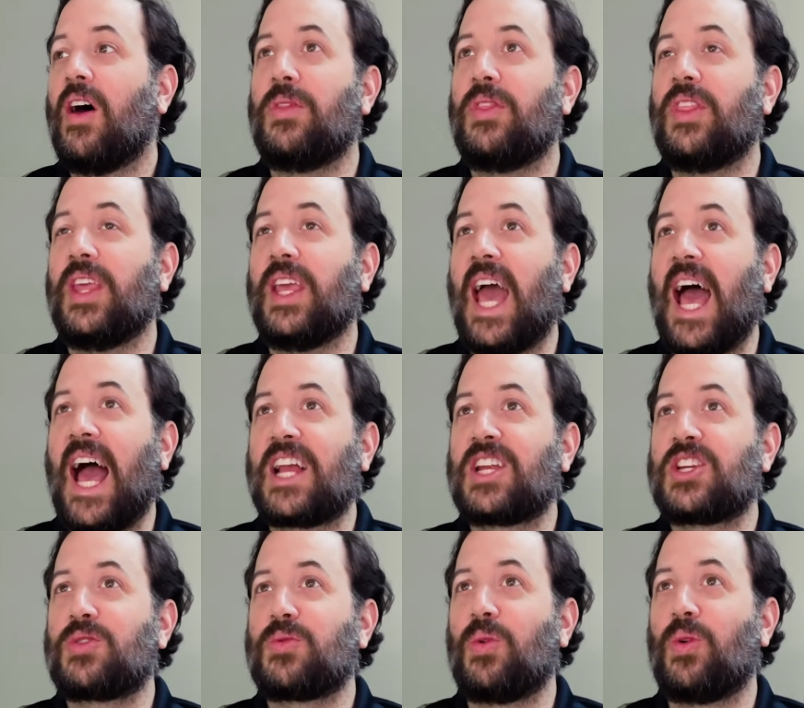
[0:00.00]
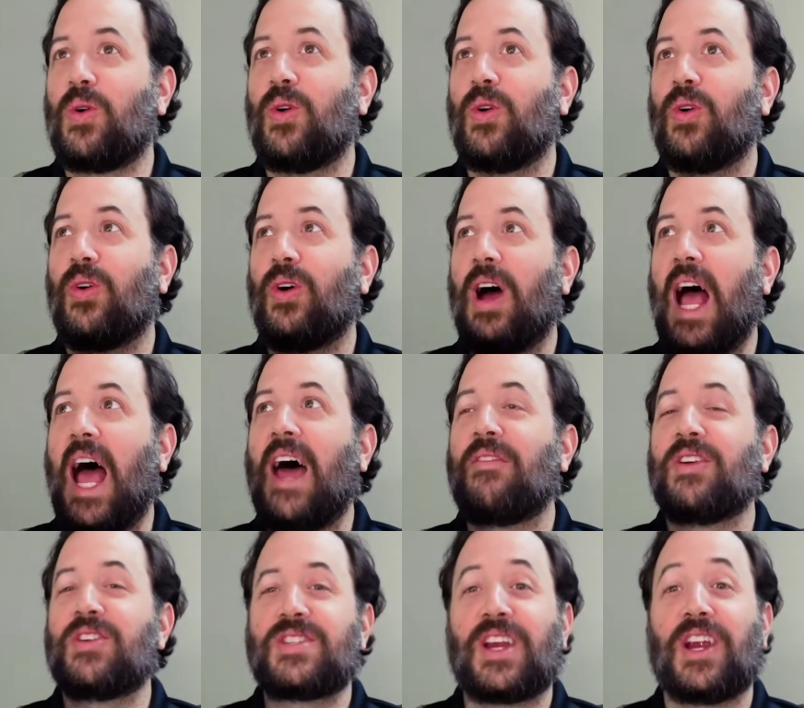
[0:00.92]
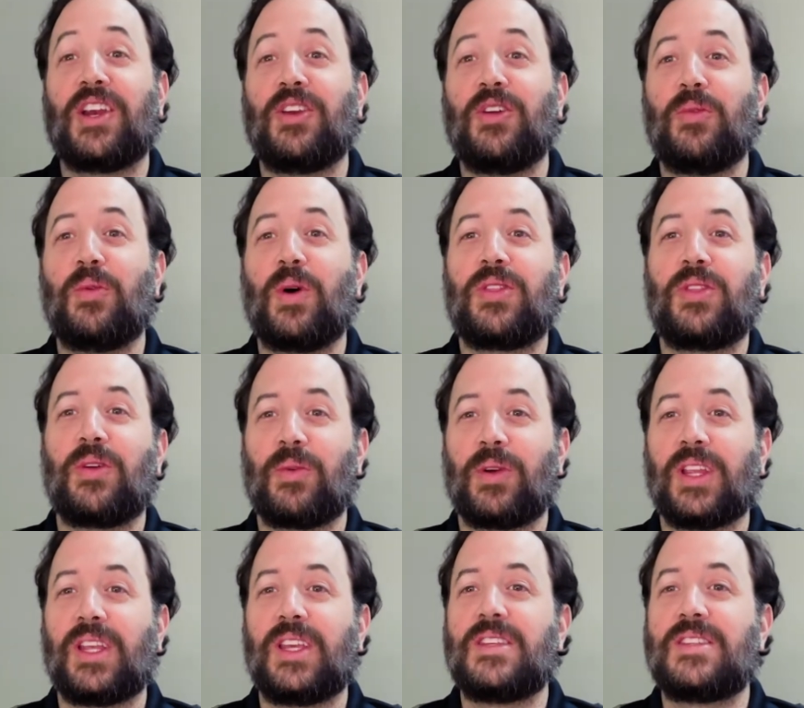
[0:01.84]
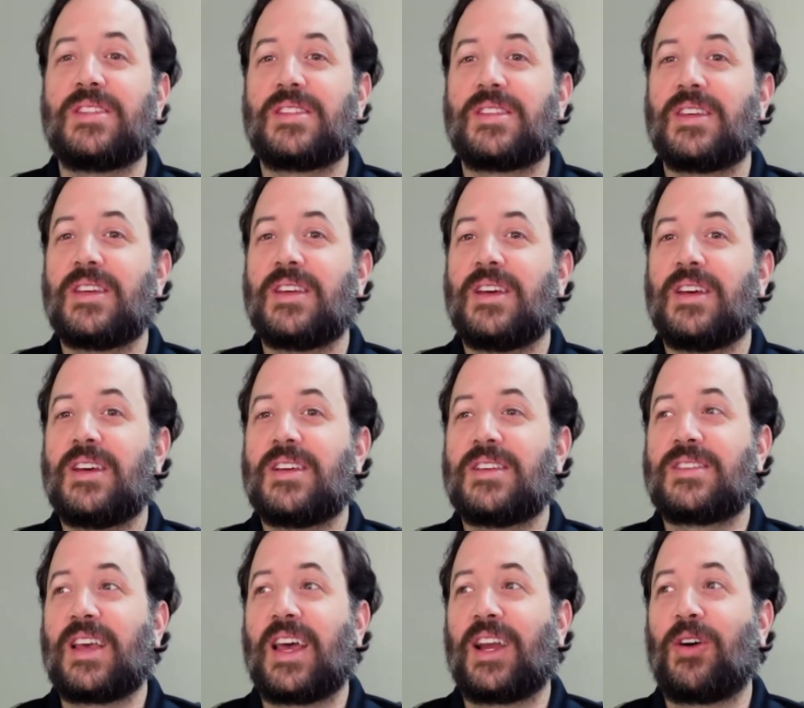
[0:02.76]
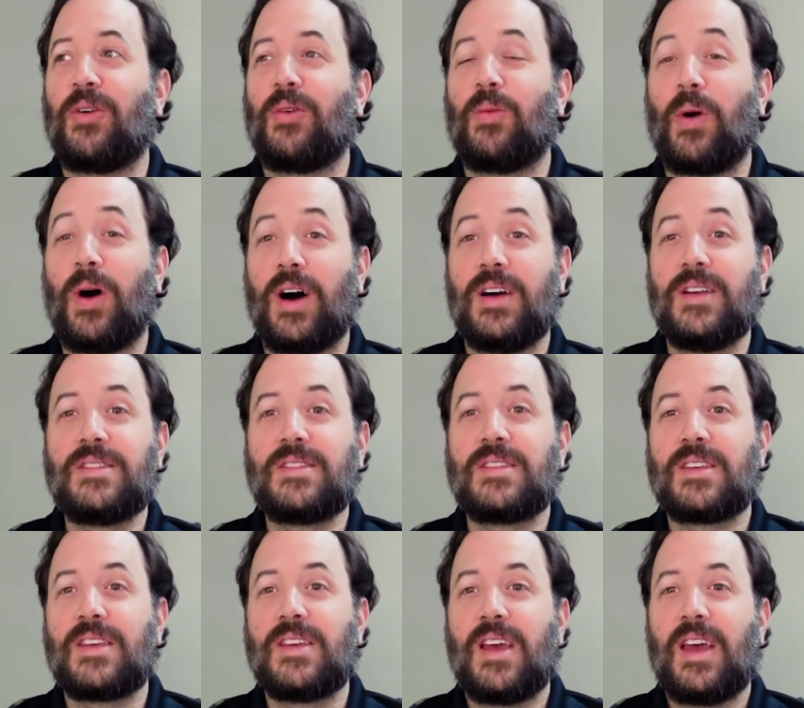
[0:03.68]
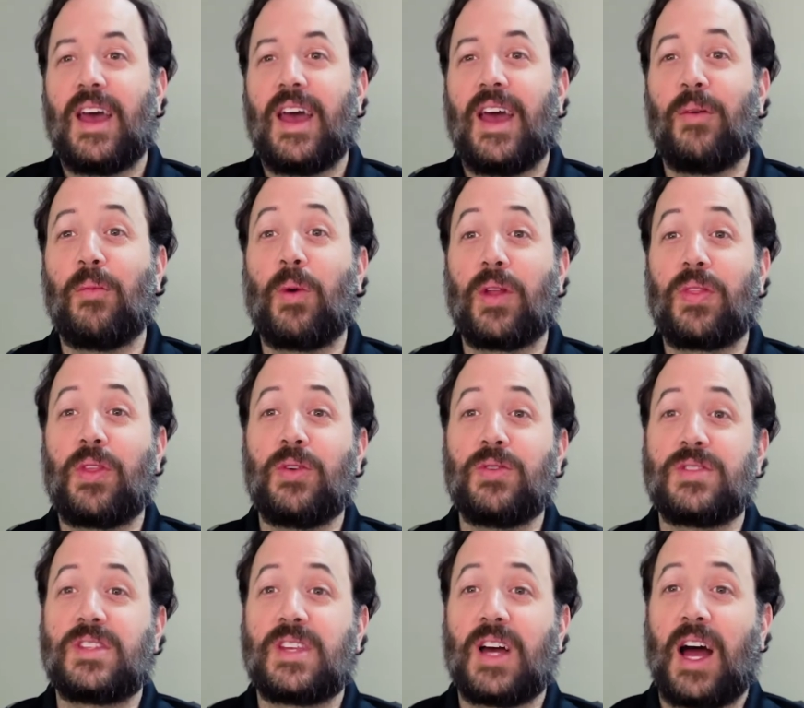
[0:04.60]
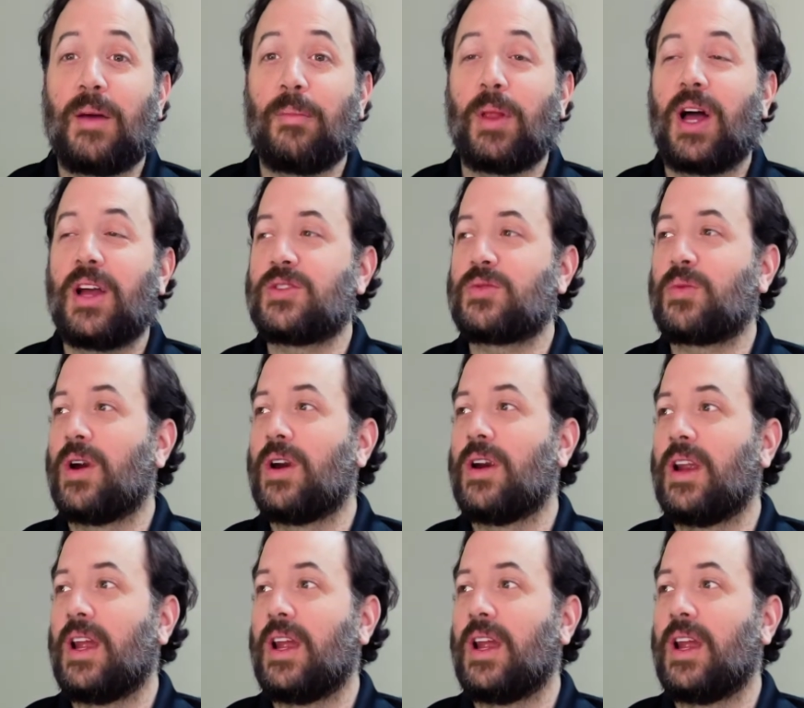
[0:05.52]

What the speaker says: the actual adversary knew what the release cycle was and what those timelines were.